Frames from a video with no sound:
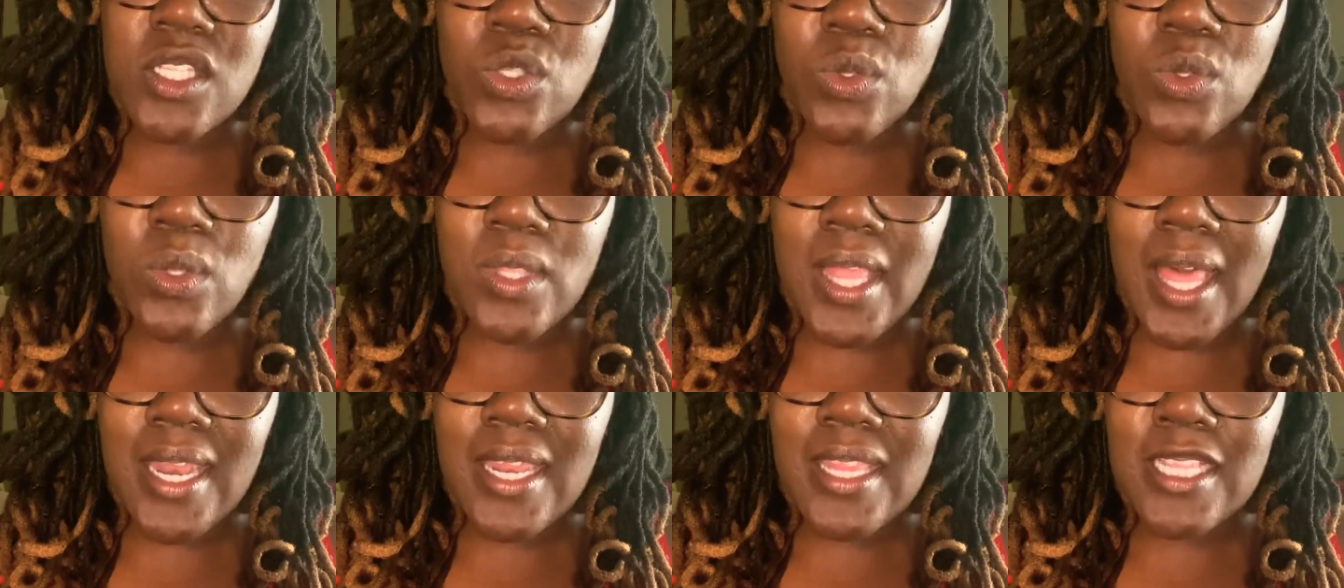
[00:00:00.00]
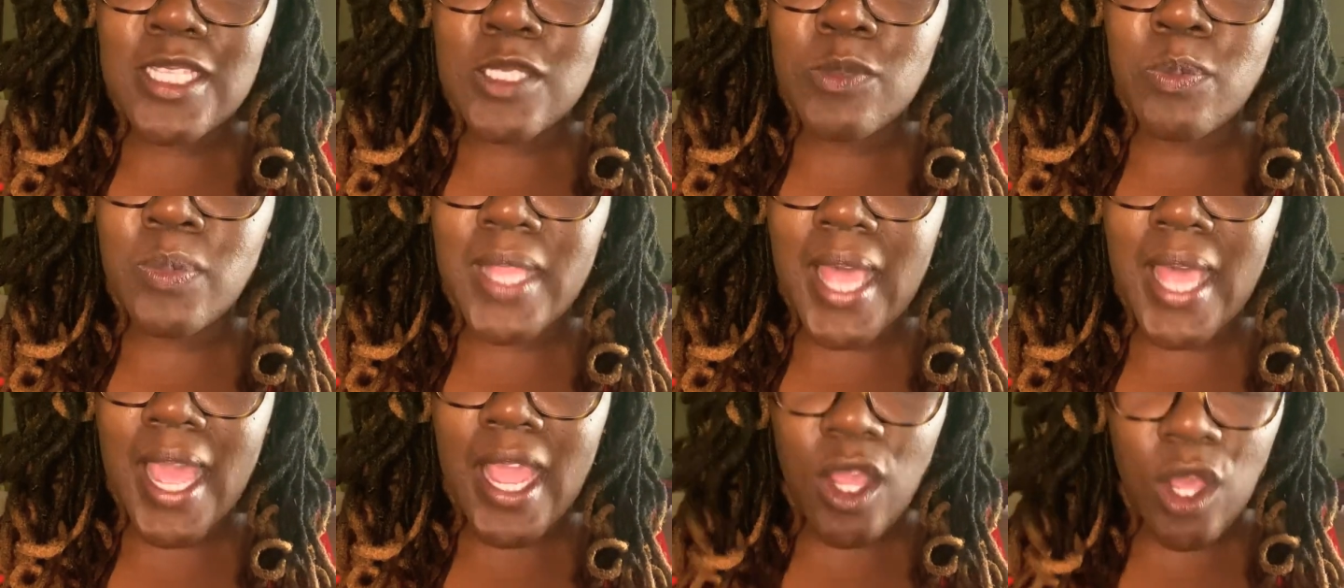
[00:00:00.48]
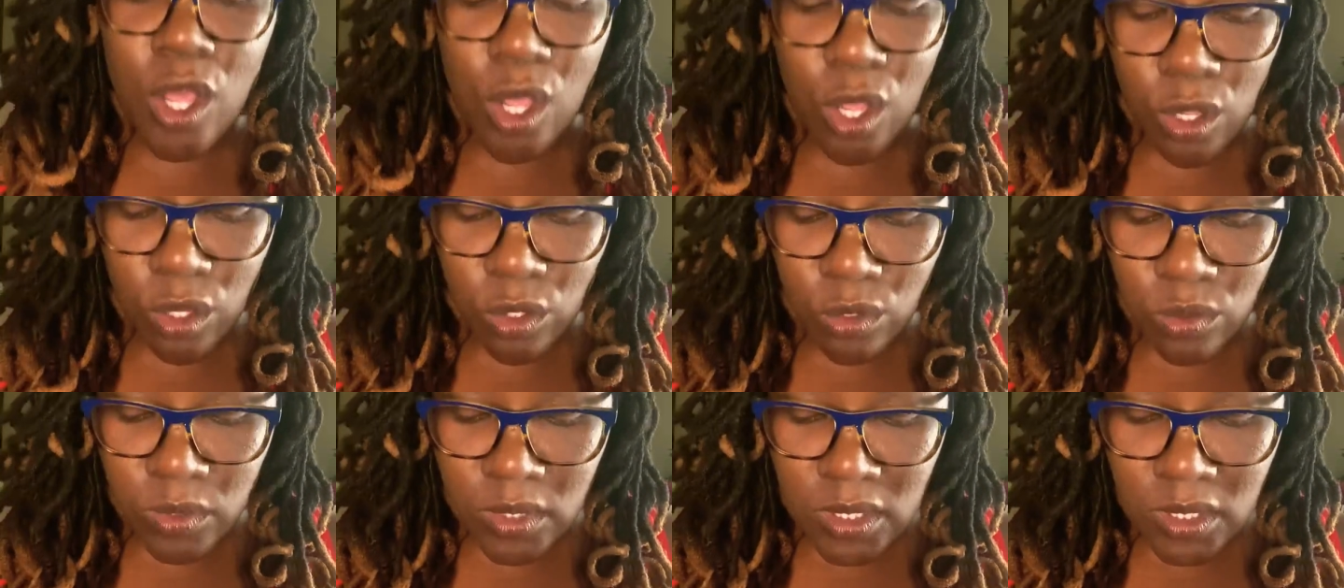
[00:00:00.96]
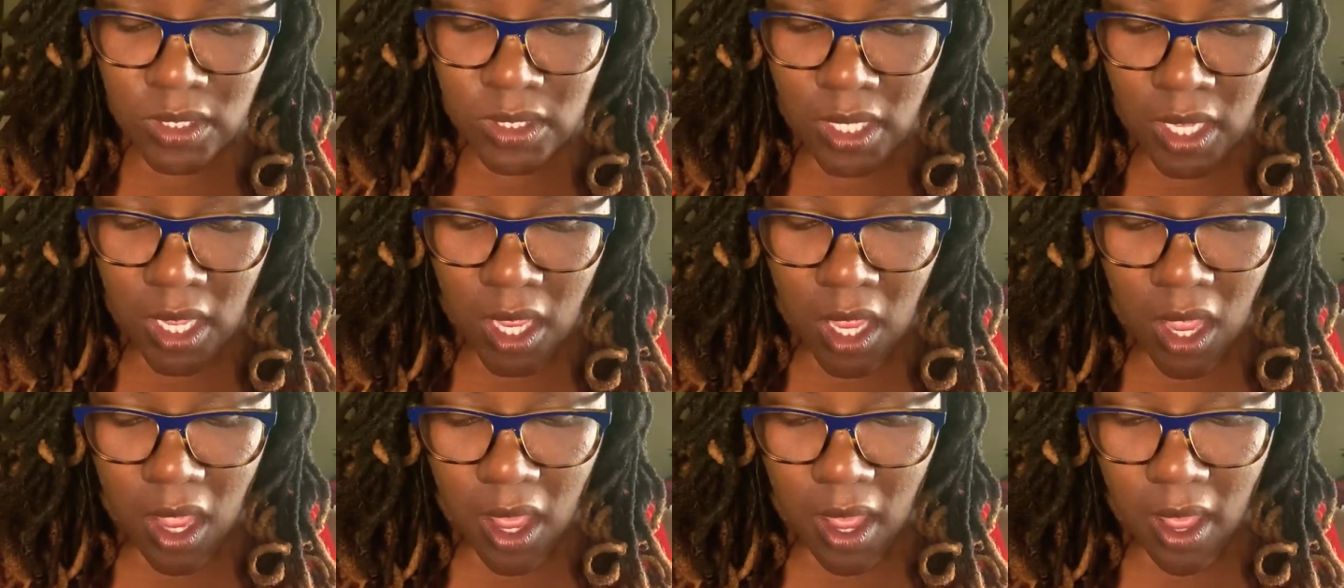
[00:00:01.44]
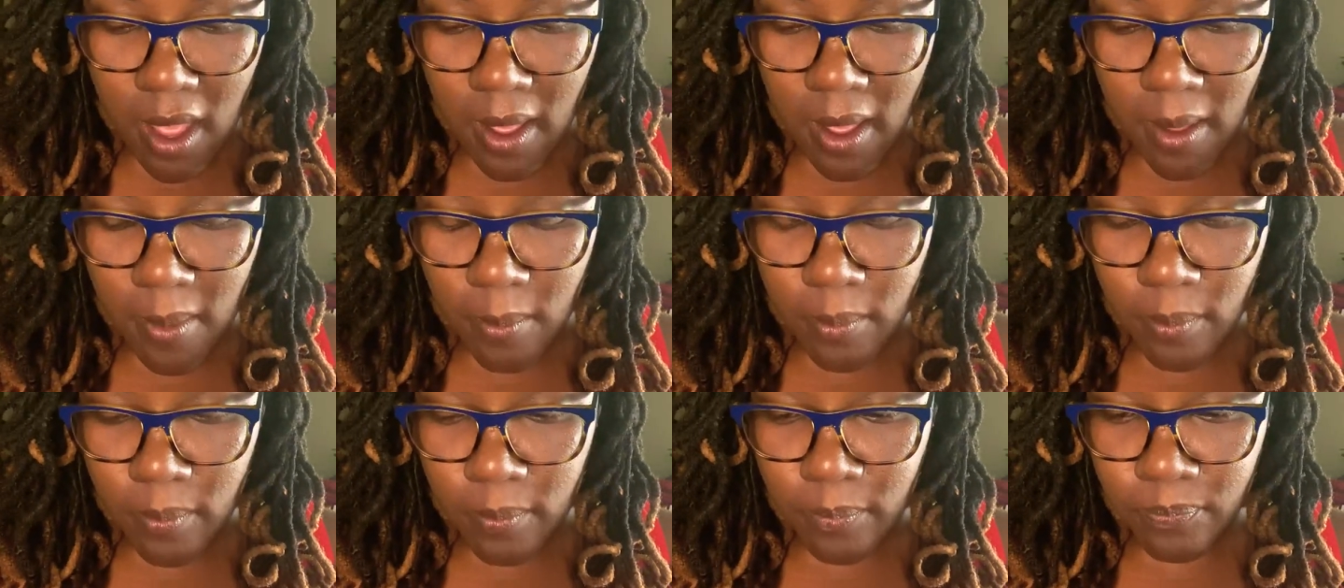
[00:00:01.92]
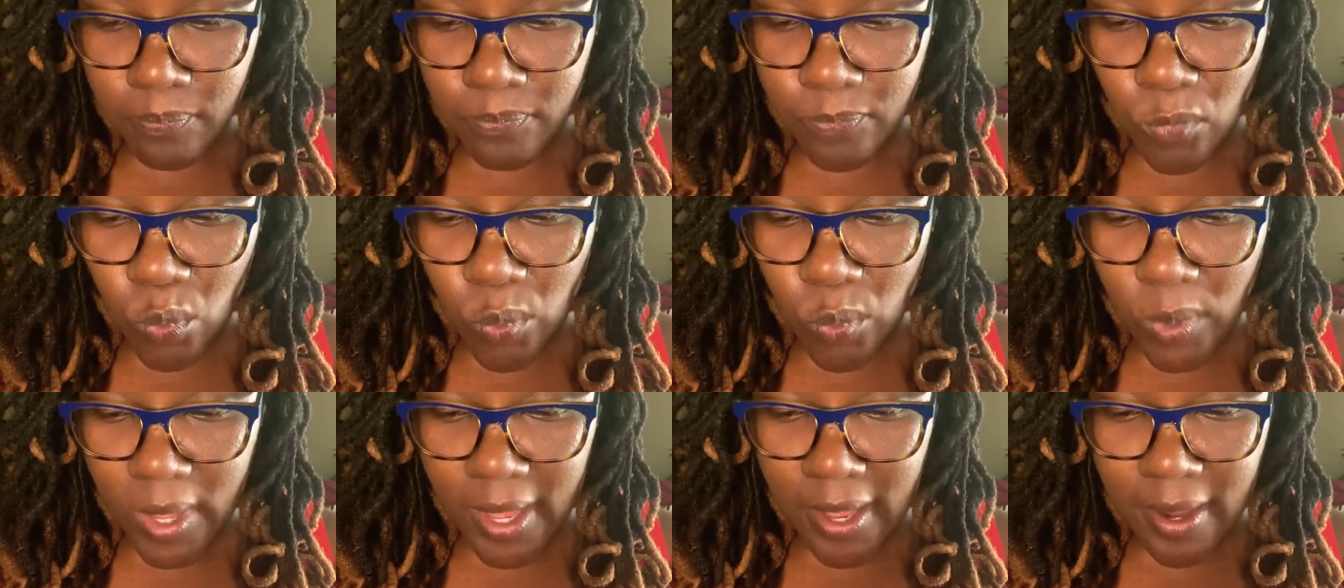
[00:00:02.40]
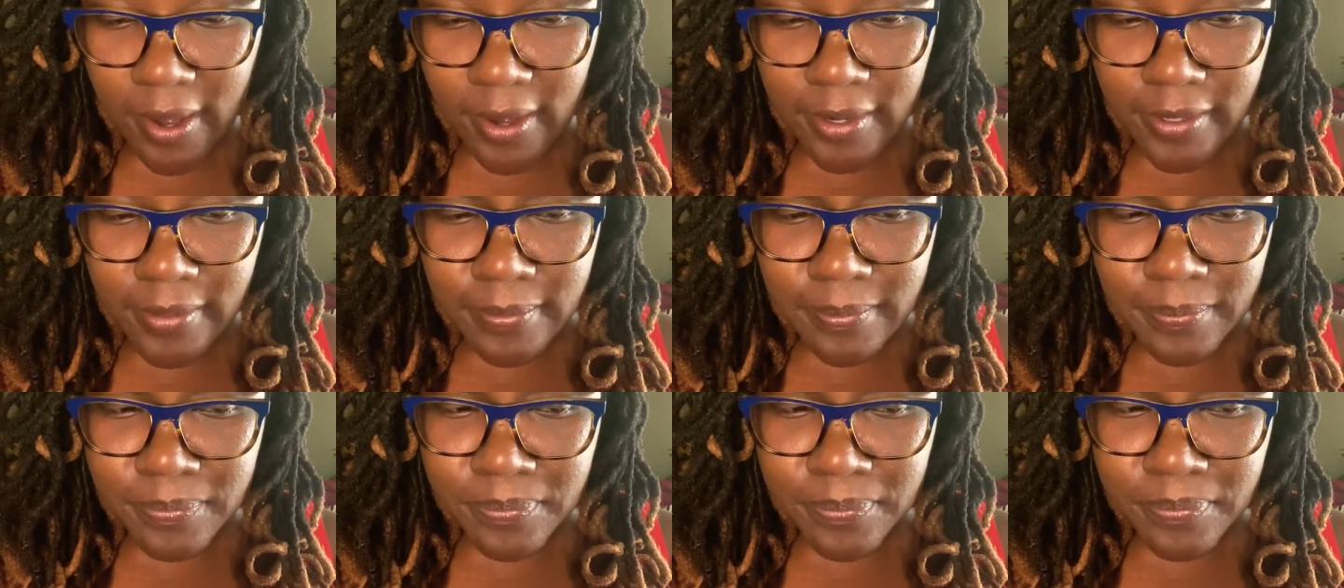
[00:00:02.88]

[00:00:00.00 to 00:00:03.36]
to a lot of these black codes, where